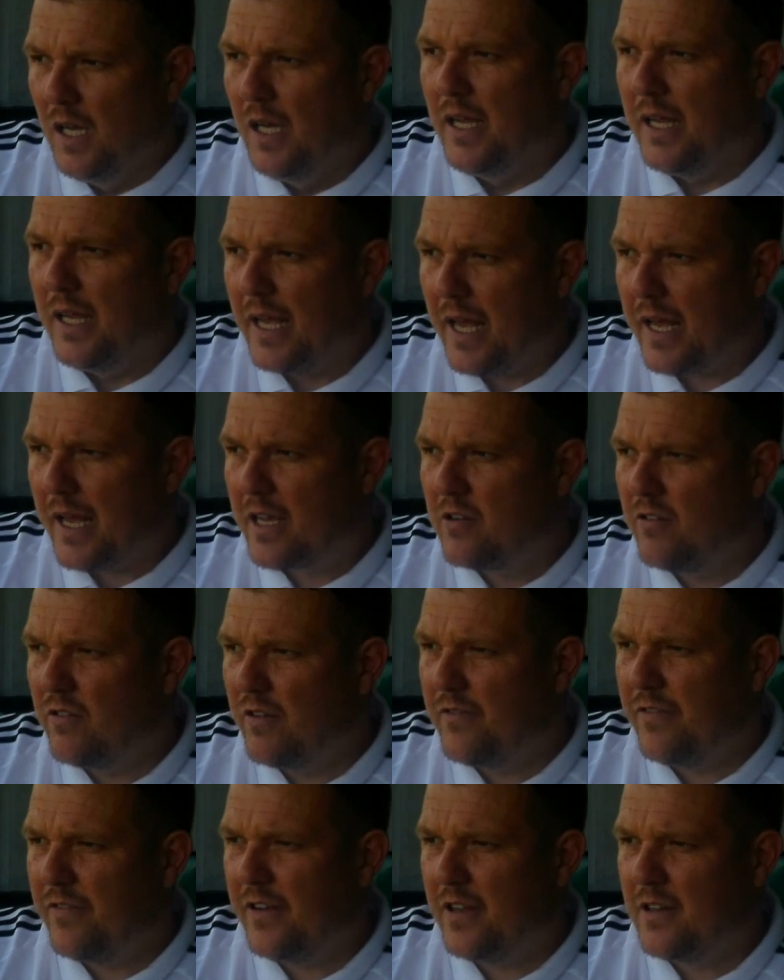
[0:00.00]
Yeah,
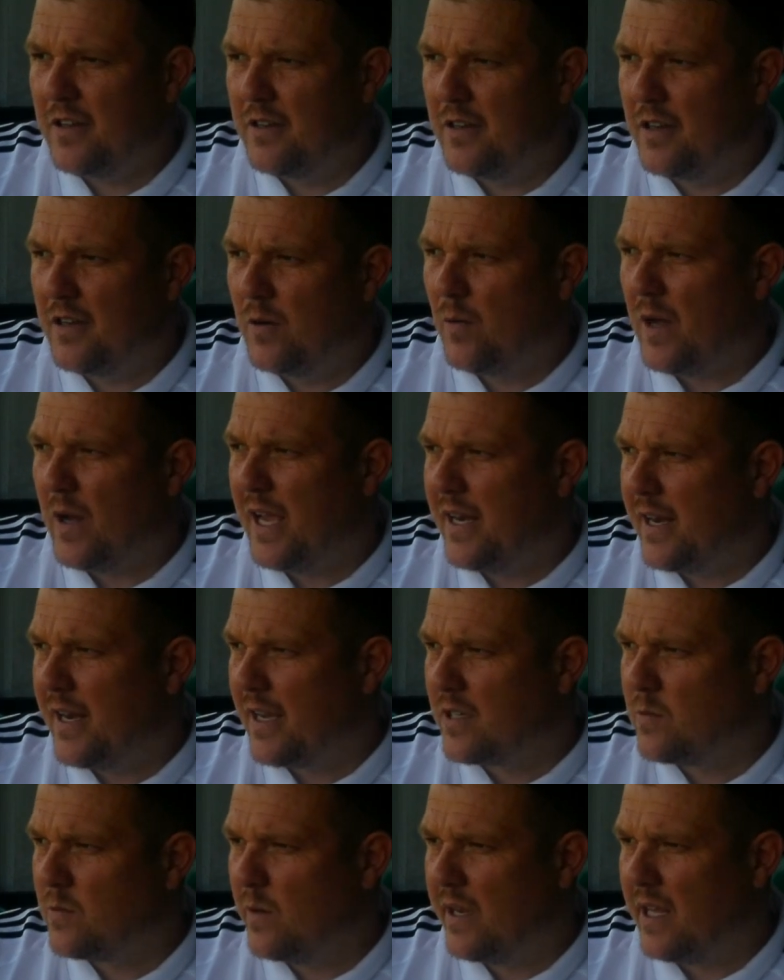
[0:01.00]
Corinthian away
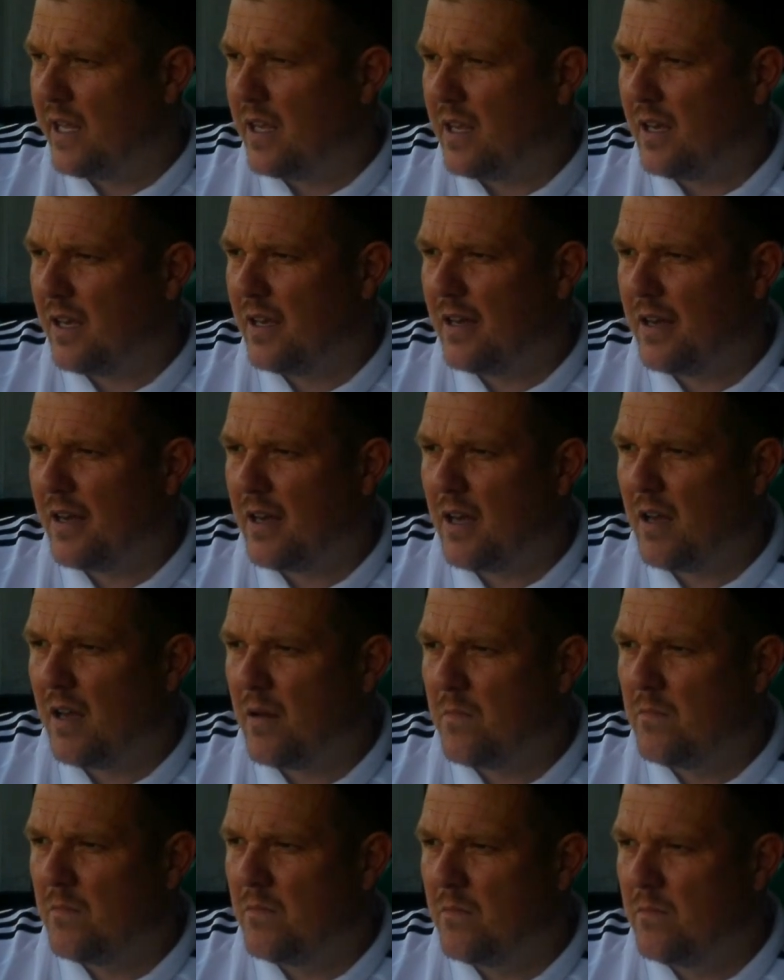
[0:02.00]
next week.
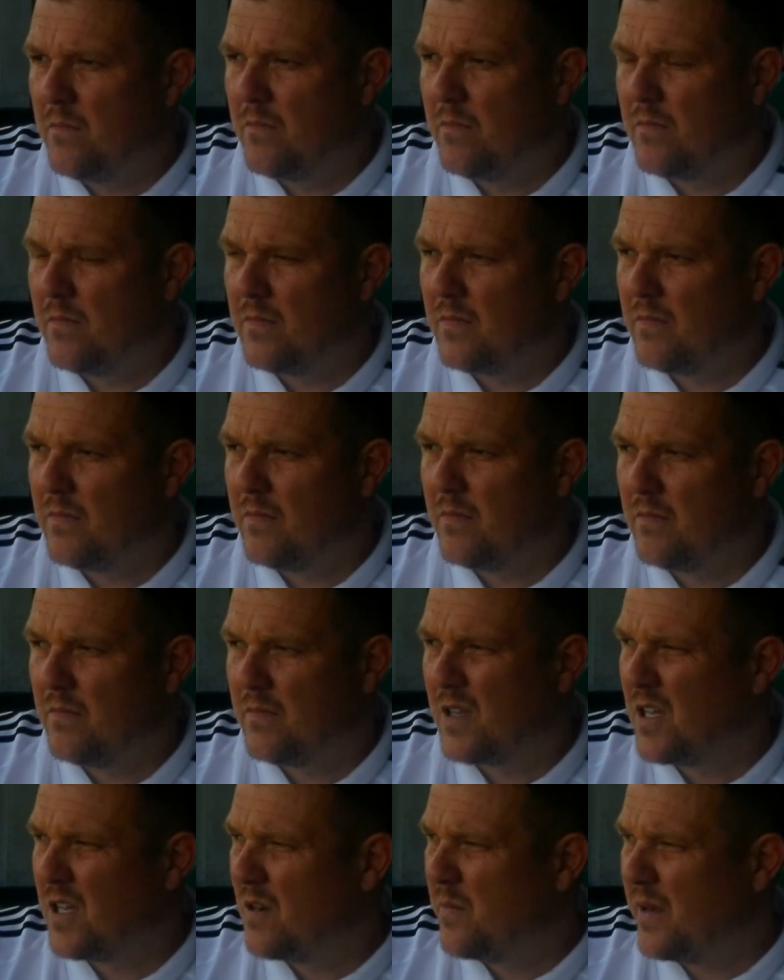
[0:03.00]

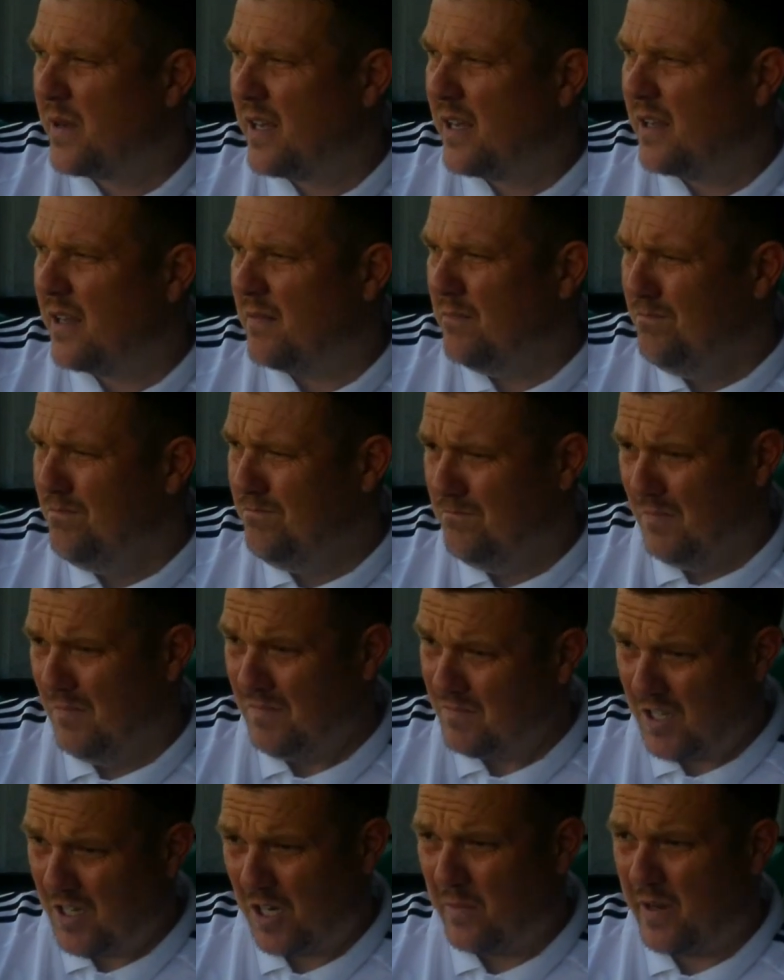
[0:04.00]
Gonna be
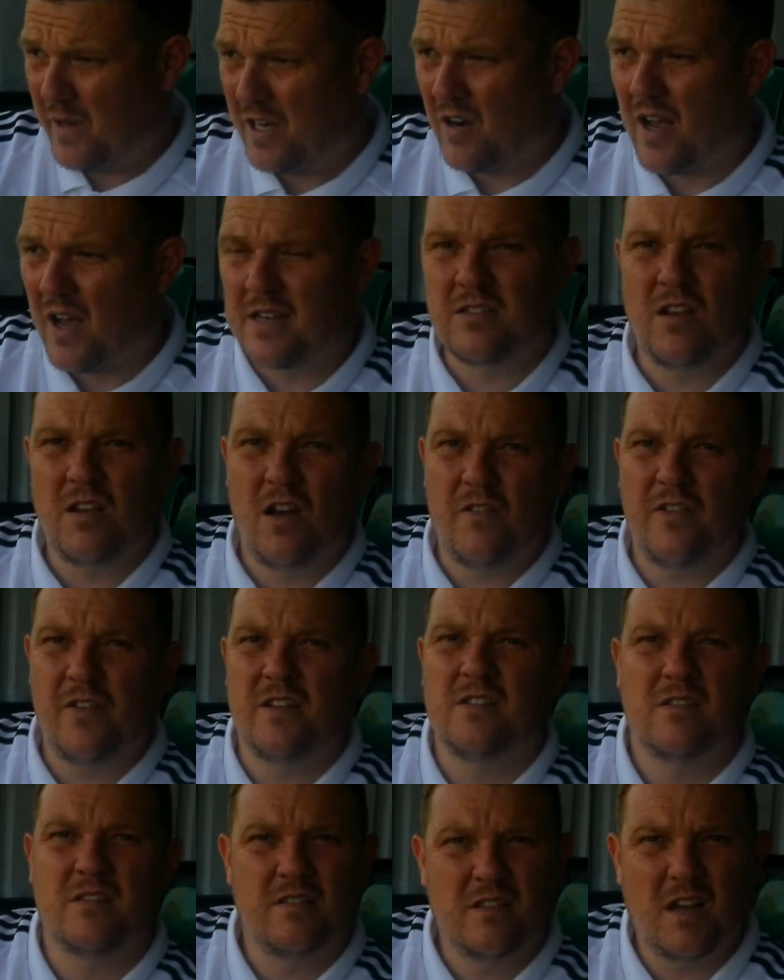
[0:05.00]
a nice
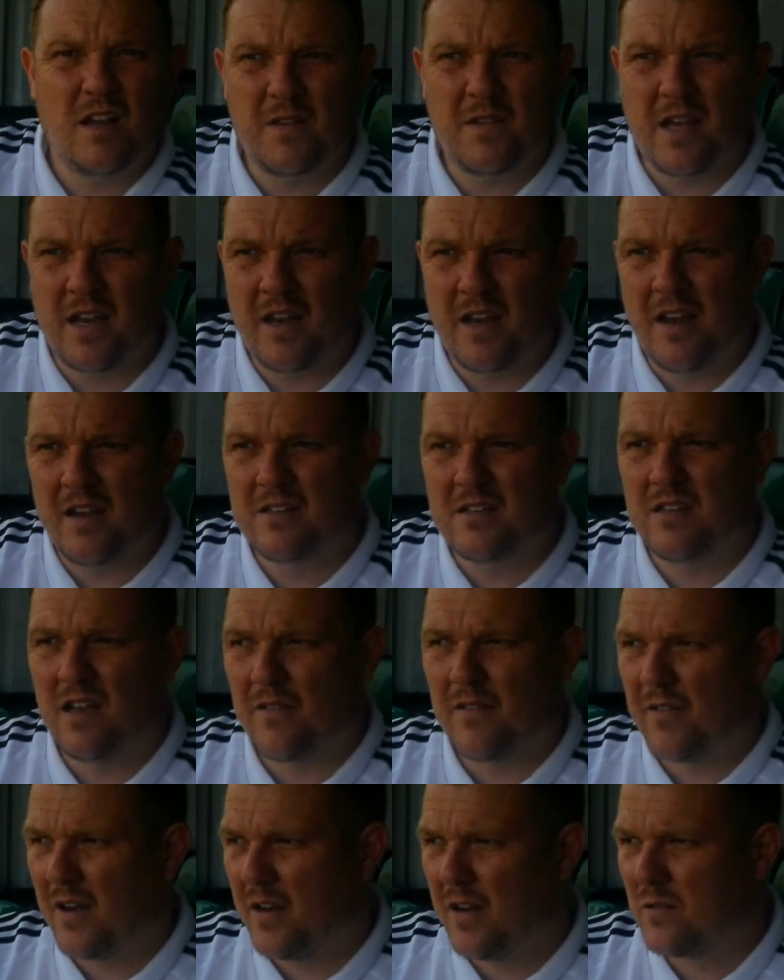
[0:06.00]
surface. Go down there, it's a
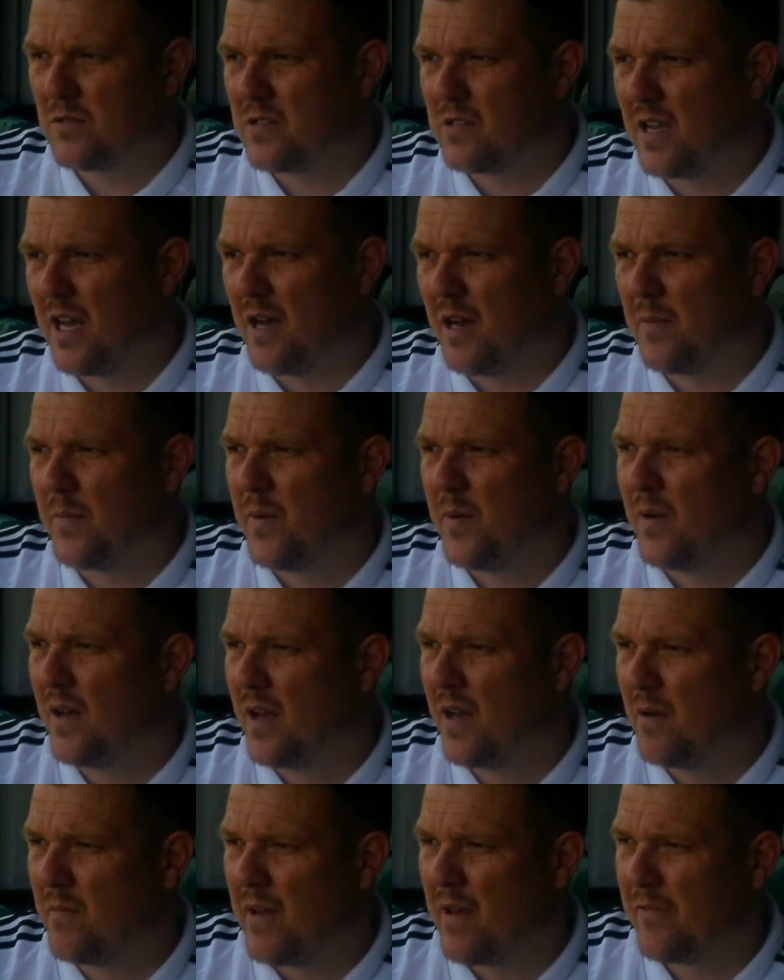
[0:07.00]
lovely little setup.
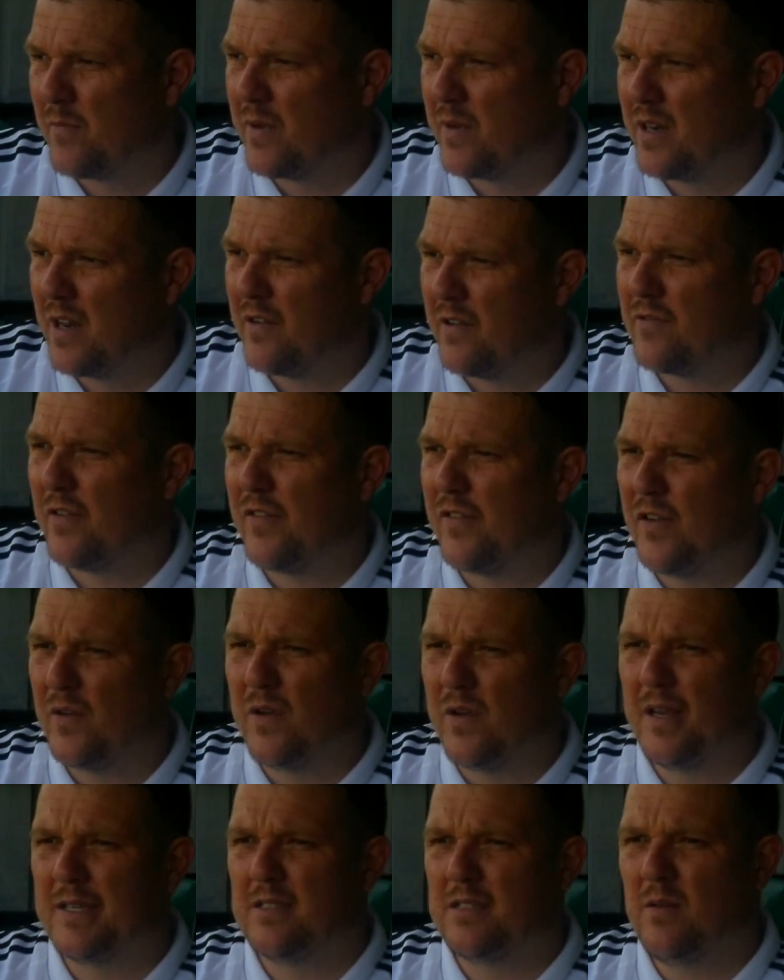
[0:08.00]
I haven't been there for a few
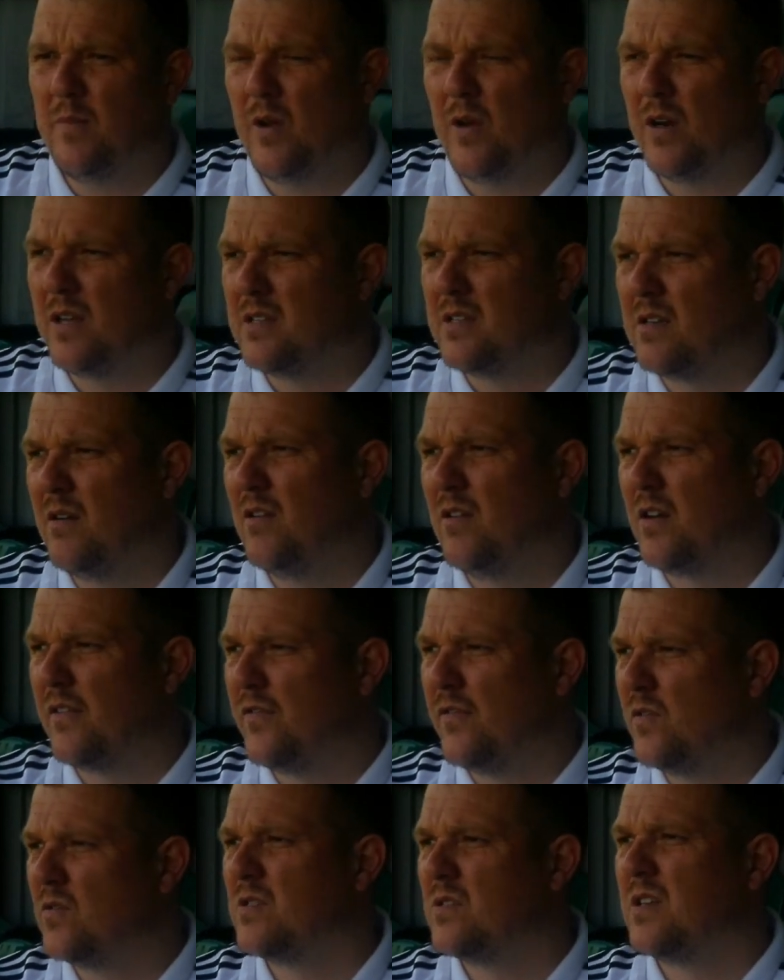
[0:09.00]
years, to be honest, so looking
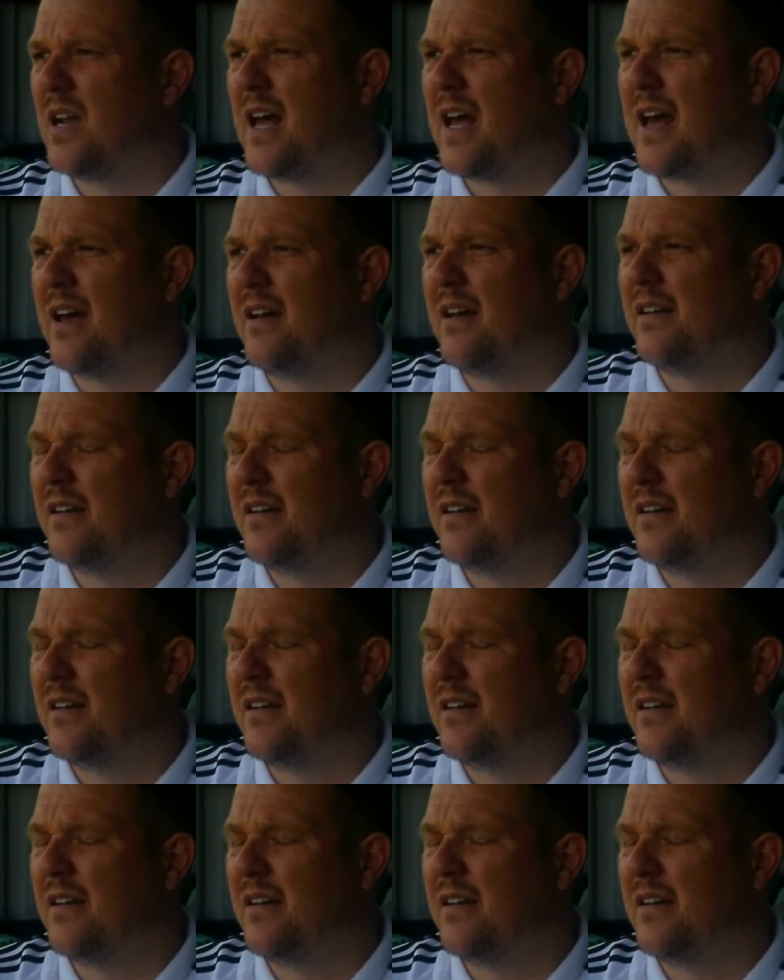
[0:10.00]
forward to that.